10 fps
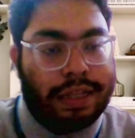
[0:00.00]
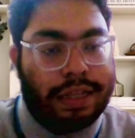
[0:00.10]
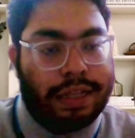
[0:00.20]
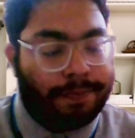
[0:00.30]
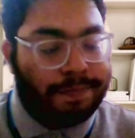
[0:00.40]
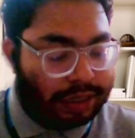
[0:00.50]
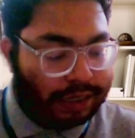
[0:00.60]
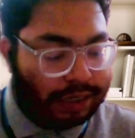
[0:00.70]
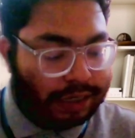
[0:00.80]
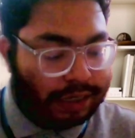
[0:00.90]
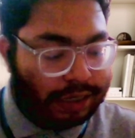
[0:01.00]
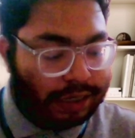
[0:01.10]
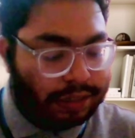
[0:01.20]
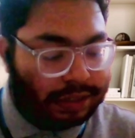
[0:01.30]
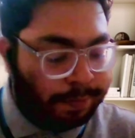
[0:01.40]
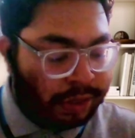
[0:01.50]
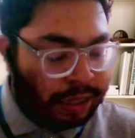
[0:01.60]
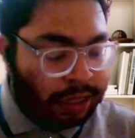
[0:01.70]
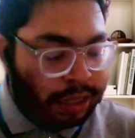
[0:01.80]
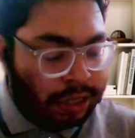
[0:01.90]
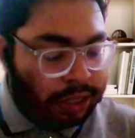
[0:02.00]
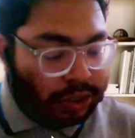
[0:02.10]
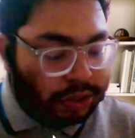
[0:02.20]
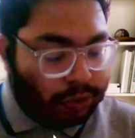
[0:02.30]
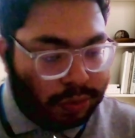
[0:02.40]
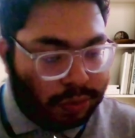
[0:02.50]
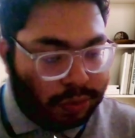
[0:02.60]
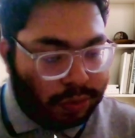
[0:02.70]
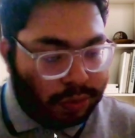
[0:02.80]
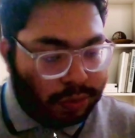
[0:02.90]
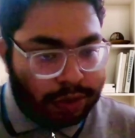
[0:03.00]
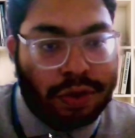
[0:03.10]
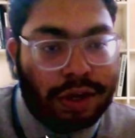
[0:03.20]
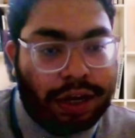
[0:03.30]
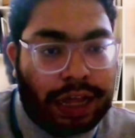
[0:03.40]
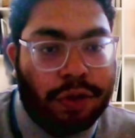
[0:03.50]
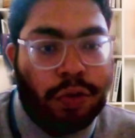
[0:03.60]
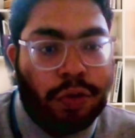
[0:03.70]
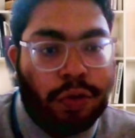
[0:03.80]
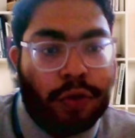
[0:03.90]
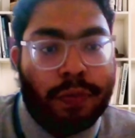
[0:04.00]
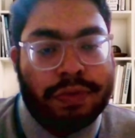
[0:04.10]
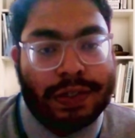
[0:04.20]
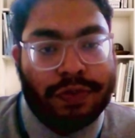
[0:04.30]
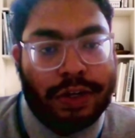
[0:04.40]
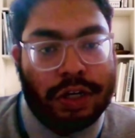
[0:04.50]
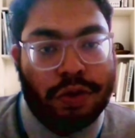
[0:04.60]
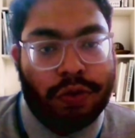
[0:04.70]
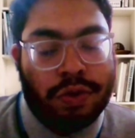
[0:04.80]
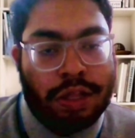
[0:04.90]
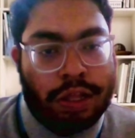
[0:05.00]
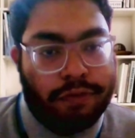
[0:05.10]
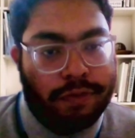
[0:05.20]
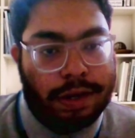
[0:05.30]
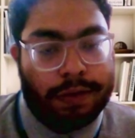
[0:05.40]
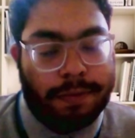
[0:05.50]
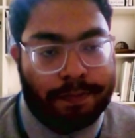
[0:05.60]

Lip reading: post its answer. So that's all. I hope this video will